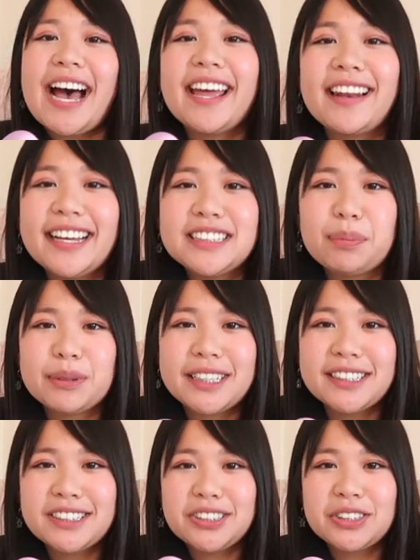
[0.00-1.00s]
I'd like to
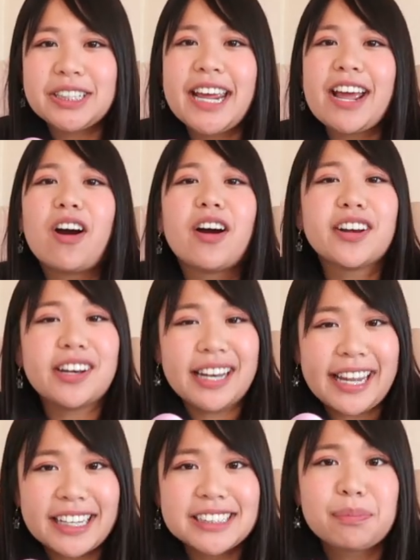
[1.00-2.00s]
present to you today our
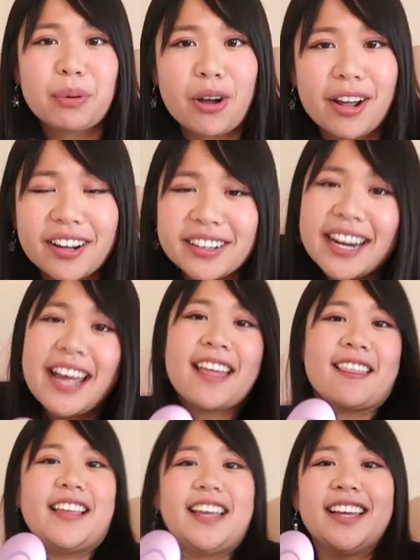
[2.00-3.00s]
latest product,
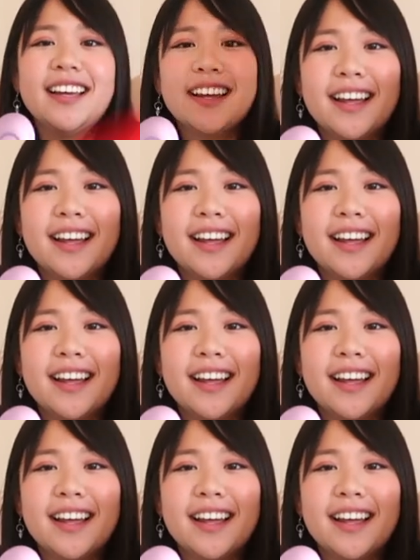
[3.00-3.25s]
the